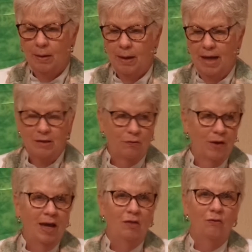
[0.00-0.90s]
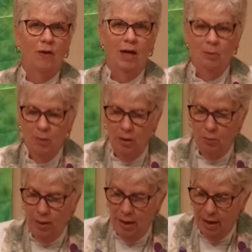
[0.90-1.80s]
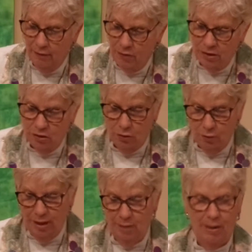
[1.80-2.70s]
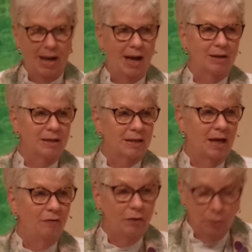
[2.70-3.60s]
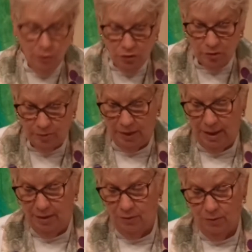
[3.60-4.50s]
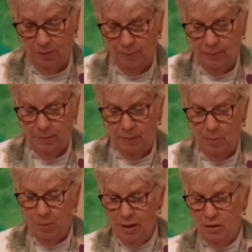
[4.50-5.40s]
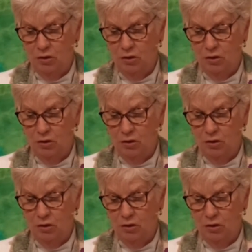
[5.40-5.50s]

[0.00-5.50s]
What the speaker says: As a faith family, we have disagreed about how to safely worship together and be the